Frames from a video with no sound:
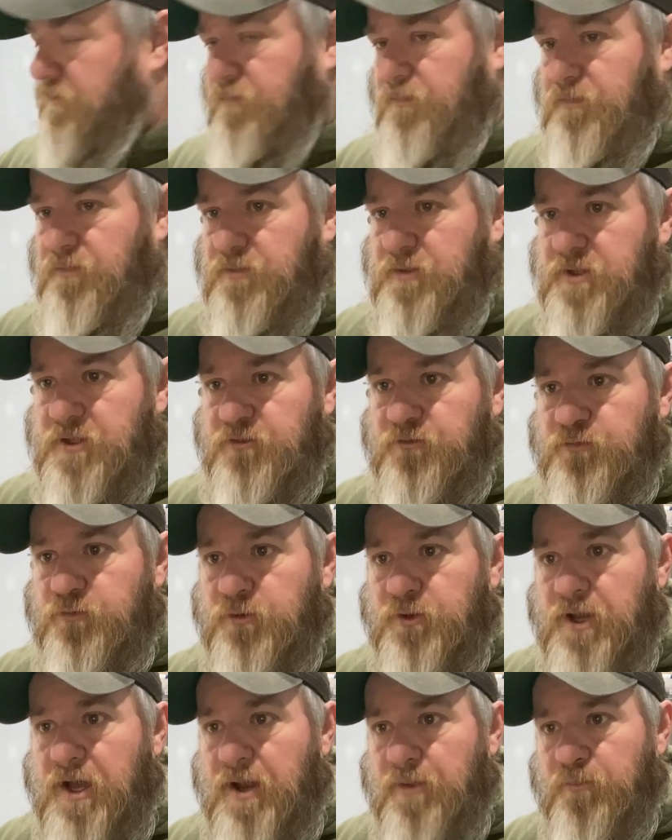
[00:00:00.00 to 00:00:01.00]
this
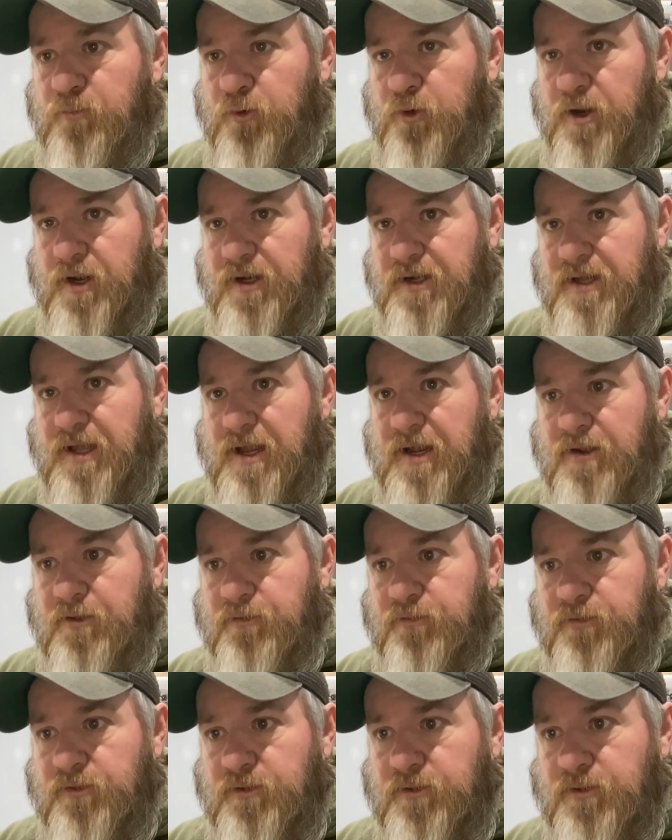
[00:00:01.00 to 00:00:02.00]
will not brick
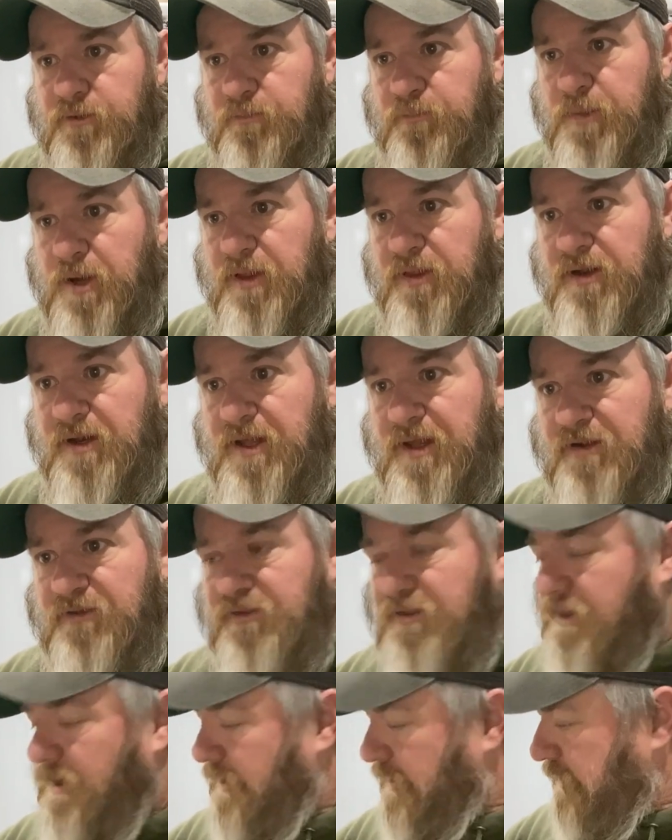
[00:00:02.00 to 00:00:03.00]
down by the
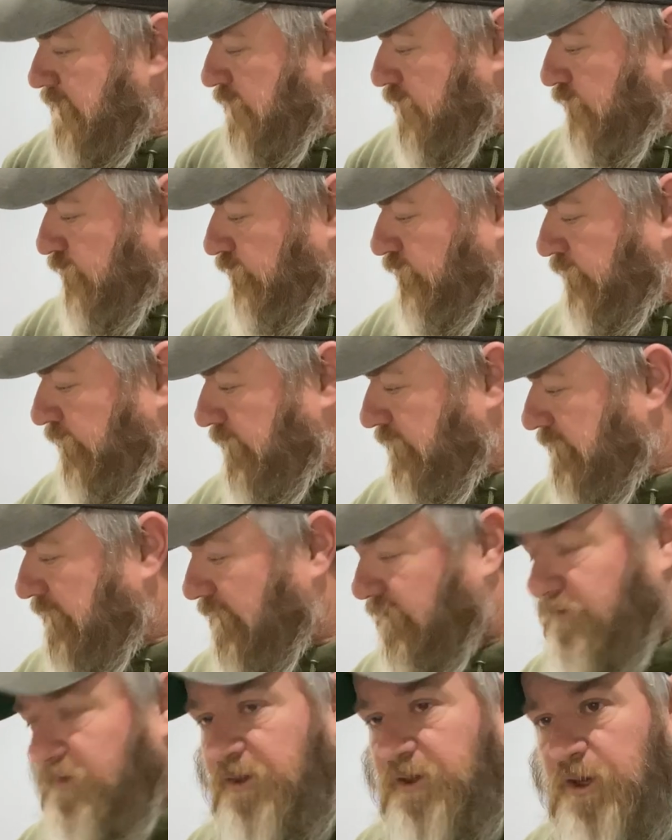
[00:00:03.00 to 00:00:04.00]
next day. Usually it
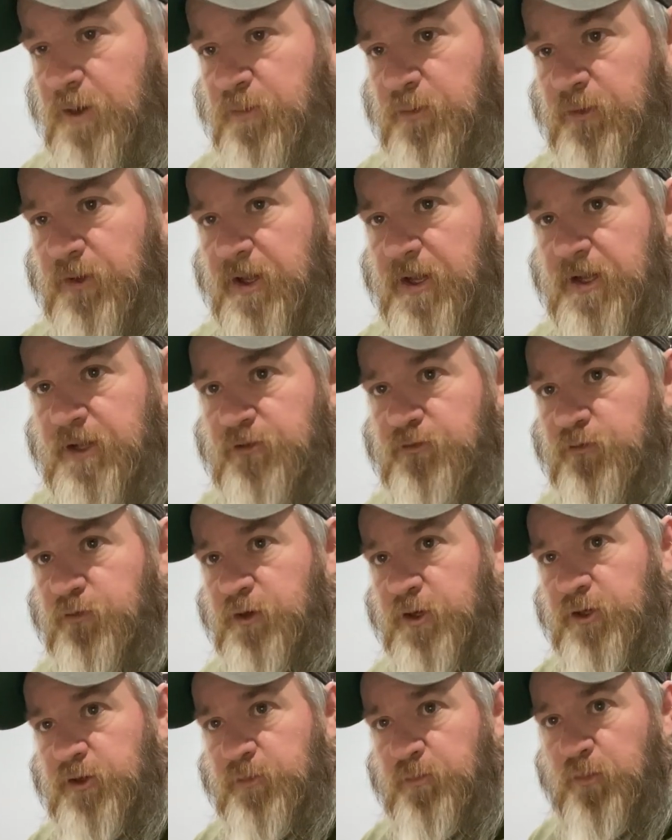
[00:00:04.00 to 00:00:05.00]
takes a couple days for
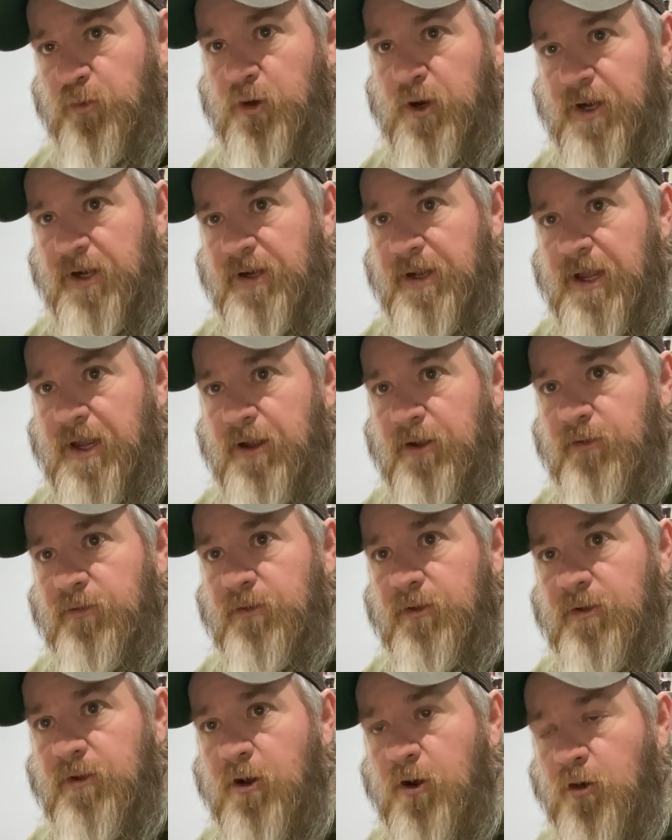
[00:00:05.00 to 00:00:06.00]
it to brick
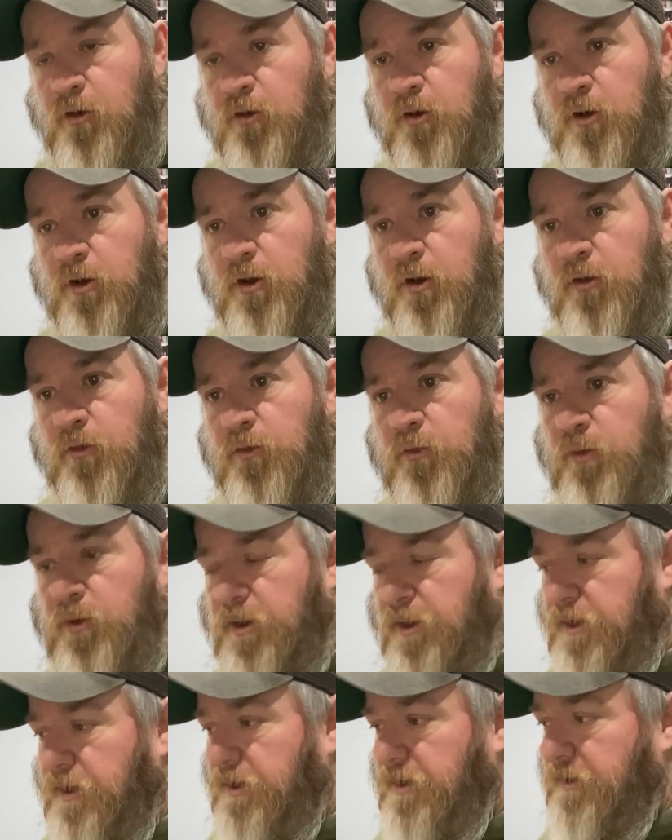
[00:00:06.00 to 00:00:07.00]
down hard all the
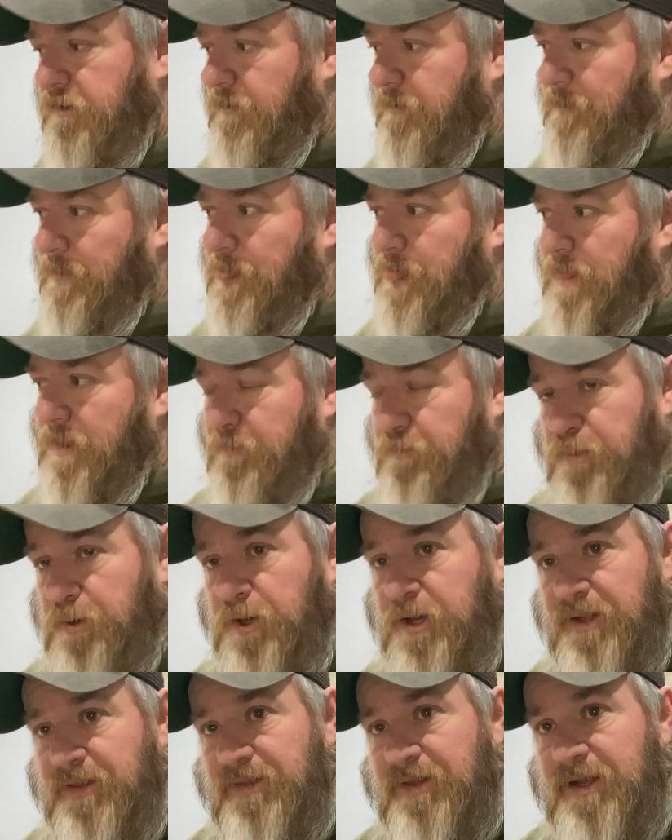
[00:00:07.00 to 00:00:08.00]
way,
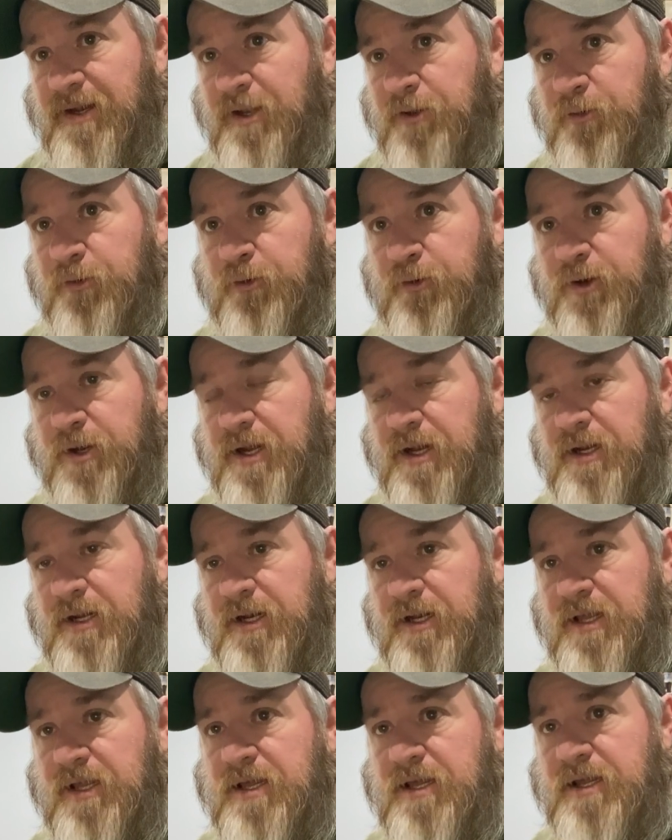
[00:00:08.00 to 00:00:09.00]
but they don't create
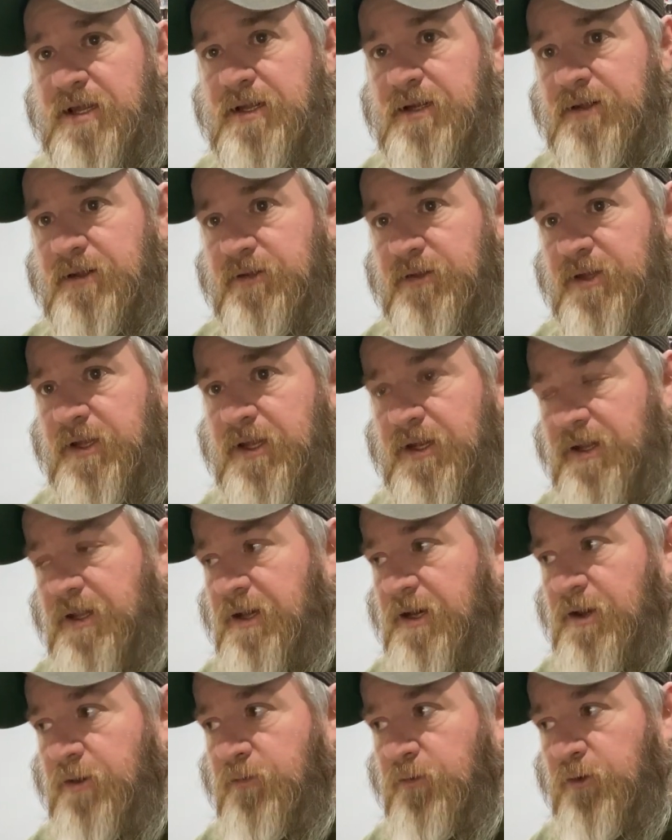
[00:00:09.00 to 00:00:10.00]
any heat, then they
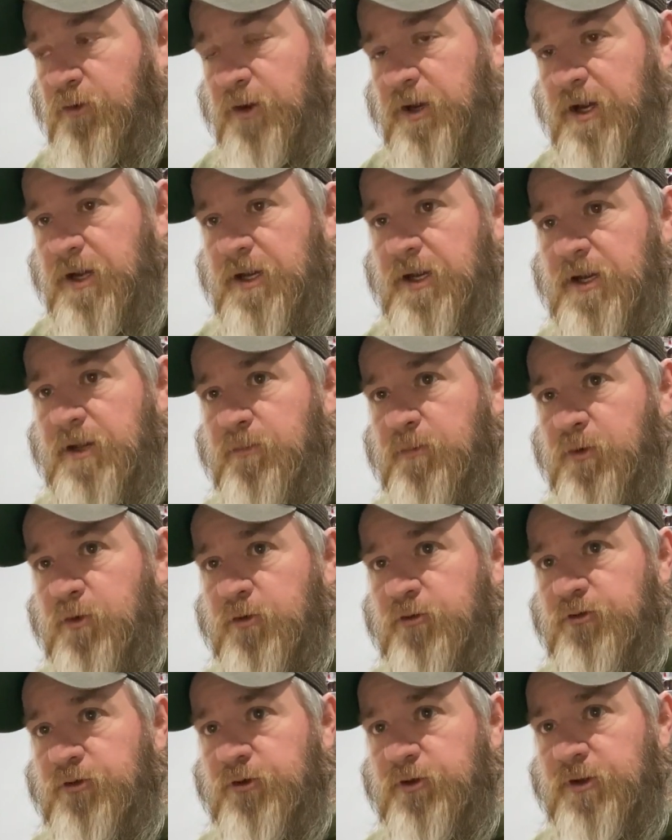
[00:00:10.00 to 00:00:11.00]
don't create any
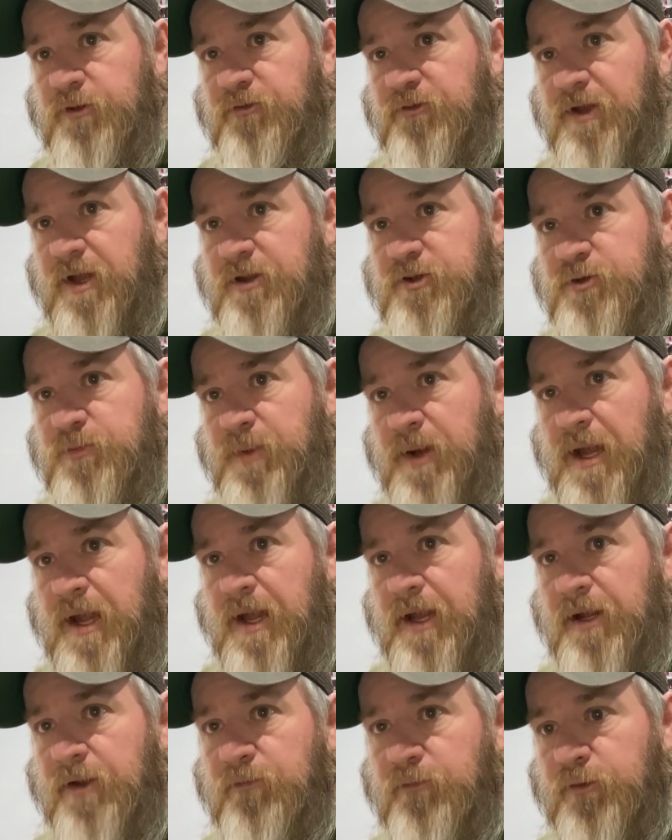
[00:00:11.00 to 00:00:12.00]
moisture inside your
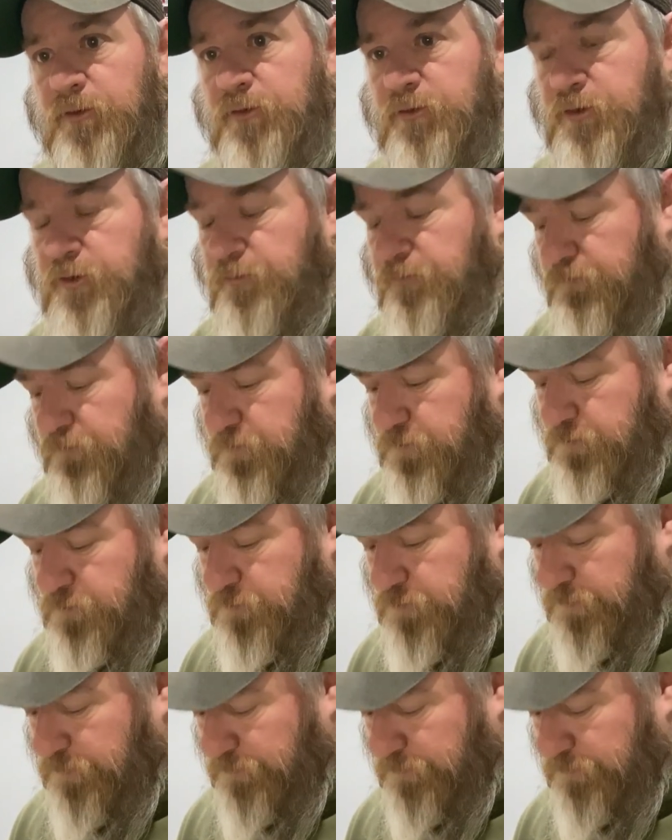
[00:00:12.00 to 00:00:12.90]
bag and ruin your food.